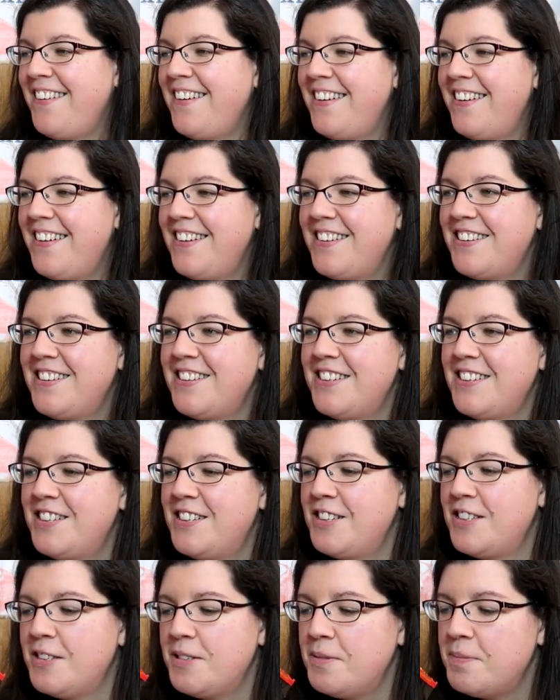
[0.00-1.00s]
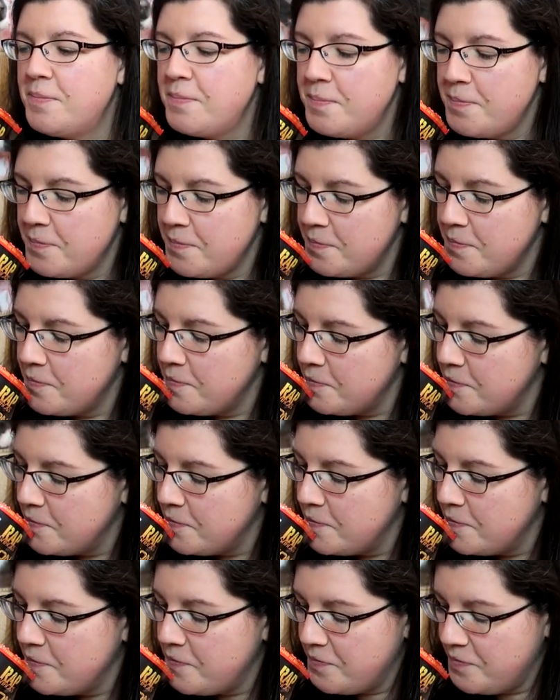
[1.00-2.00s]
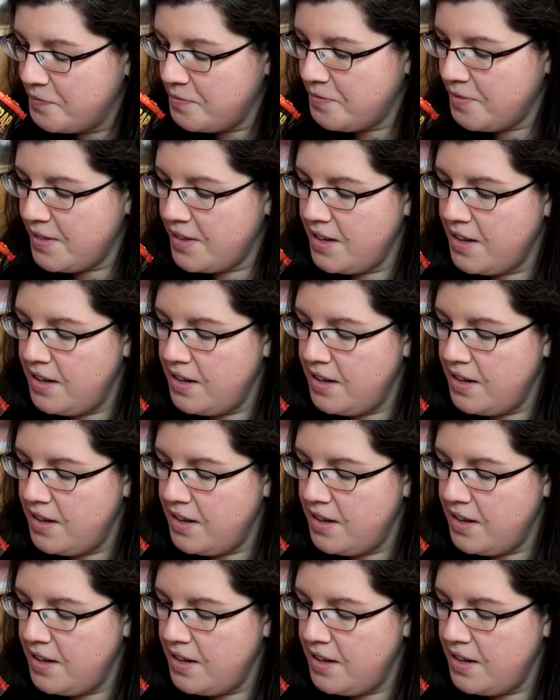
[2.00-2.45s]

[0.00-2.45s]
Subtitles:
This person isn't speaking.